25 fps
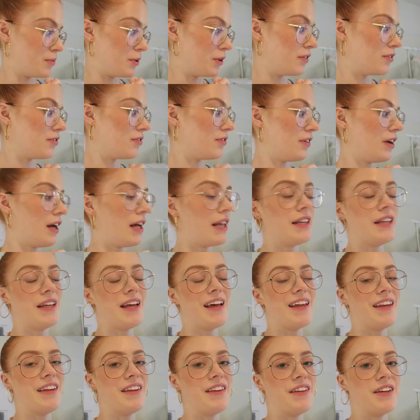them off and
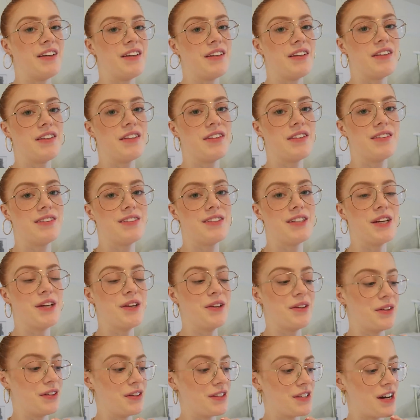then
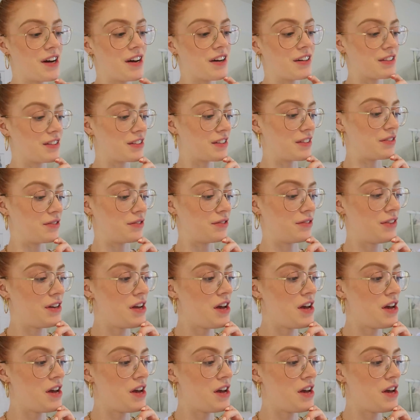do the task of